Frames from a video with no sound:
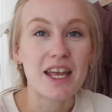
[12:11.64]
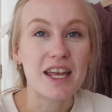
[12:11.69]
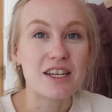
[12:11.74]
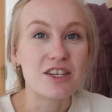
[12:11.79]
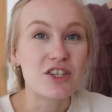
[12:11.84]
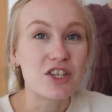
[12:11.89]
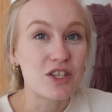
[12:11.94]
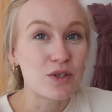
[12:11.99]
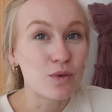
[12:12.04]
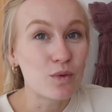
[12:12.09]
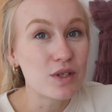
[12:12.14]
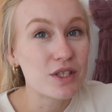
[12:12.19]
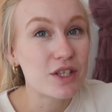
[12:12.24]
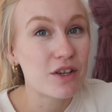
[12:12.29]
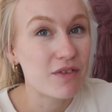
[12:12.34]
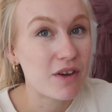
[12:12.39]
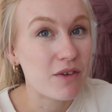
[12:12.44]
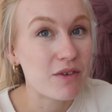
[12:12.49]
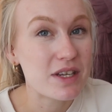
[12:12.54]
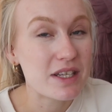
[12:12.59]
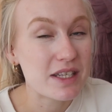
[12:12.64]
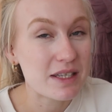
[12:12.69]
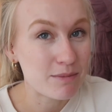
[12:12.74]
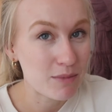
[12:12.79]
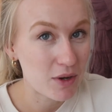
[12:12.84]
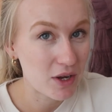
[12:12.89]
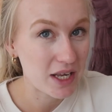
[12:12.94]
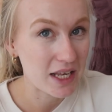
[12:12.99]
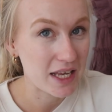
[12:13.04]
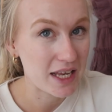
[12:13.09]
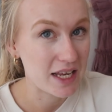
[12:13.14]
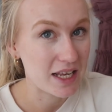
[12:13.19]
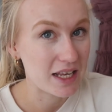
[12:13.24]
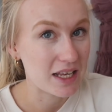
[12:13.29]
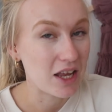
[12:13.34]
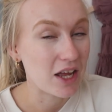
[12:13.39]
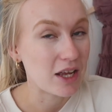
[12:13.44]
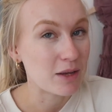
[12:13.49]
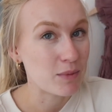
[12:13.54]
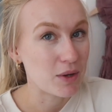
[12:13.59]
in. She's also very smiley
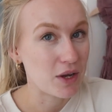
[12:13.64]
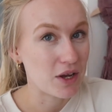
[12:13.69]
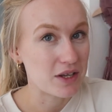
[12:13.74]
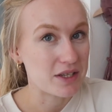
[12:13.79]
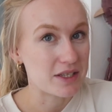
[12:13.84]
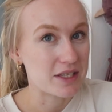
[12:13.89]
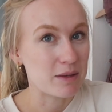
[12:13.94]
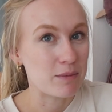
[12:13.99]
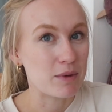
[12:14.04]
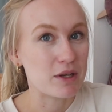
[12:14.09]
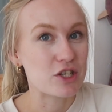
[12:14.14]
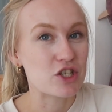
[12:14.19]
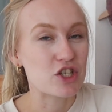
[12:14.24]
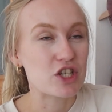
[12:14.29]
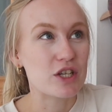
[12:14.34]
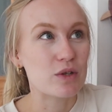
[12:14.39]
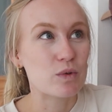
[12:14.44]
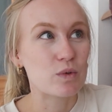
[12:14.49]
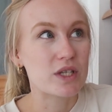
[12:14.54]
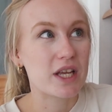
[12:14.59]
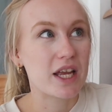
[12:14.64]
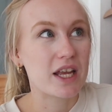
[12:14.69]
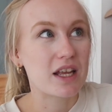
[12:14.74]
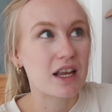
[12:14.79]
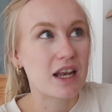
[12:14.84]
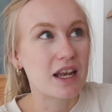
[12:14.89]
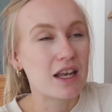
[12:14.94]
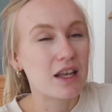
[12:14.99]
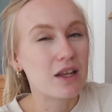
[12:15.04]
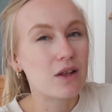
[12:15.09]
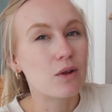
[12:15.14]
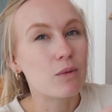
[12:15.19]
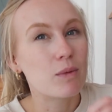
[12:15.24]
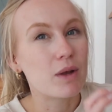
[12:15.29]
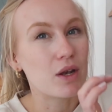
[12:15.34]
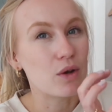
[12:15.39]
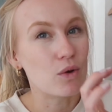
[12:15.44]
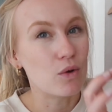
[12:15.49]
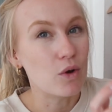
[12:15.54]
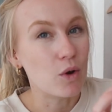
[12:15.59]
like Percy, but she'll take a little
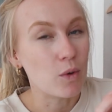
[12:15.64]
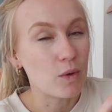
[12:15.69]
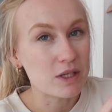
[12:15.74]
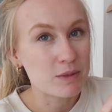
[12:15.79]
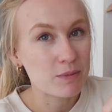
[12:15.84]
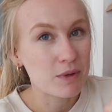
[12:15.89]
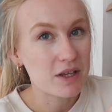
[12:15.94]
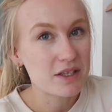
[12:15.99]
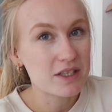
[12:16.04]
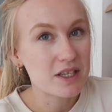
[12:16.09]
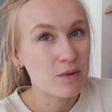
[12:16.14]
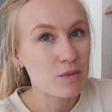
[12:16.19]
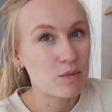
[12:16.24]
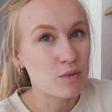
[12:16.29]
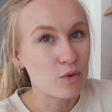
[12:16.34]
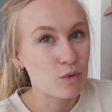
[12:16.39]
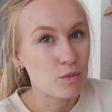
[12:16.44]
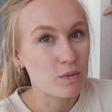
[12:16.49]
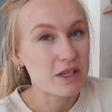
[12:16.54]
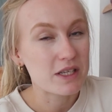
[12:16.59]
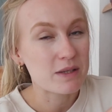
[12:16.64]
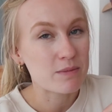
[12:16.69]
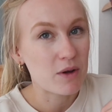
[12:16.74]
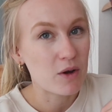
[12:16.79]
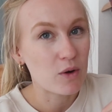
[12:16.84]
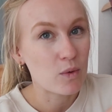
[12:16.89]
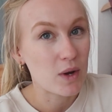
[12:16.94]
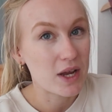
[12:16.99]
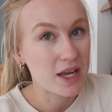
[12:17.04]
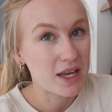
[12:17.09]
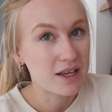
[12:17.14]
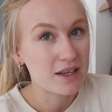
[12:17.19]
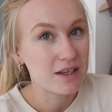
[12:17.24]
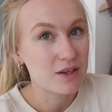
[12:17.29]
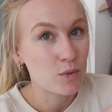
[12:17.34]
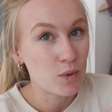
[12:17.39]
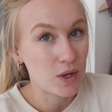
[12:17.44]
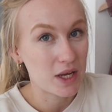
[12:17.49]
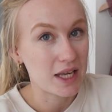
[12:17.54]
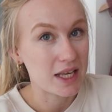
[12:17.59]
bit longer, whereas Percy will normally smile quite
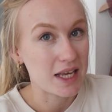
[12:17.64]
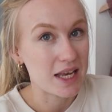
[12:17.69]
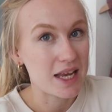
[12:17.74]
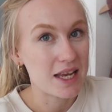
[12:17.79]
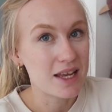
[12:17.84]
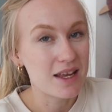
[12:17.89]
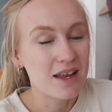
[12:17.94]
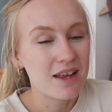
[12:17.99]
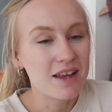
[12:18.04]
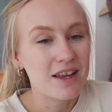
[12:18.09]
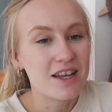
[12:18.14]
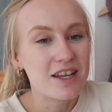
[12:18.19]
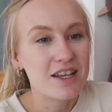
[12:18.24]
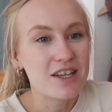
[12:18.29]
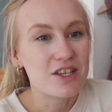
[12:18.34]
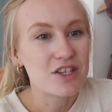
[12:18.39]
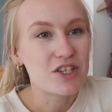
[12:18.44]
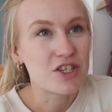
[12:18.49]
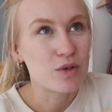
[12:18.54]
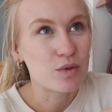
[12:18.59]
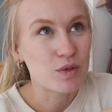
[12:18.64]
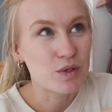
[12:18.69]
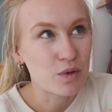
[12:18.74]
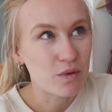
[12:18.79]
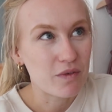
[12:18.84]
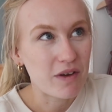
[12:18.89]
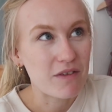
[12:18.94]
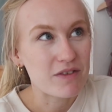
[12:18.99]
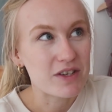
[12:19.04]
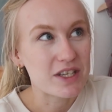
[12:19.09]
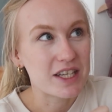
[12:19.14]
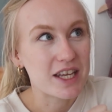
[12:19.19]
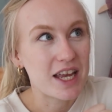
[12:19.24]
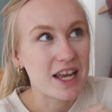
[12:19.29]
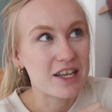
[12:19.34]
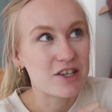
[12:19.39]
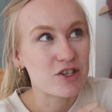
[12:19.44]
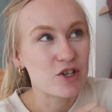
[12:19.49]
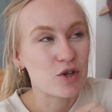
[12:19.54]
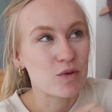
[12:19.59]
quickly. She'll sort of have to
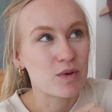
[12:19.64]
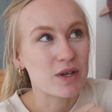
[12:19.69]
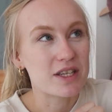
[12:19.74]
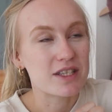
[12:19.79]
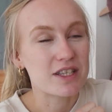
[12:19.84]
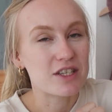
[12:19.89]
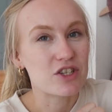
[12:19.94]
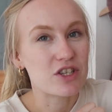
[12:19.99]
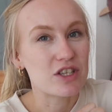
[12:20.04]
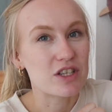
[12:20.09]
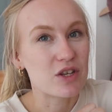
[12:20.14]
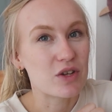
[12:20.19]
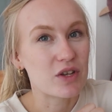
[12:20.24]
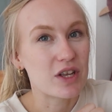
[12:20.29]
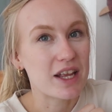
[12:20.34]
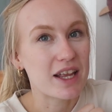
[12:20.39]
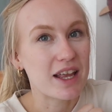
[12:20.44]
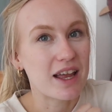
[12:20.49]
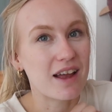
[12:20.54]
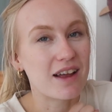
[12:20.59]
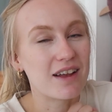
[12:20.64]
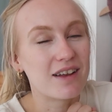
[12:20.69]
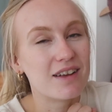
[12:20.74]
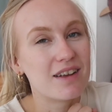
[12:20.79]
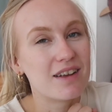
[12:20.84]
gauge who it is that she's looking at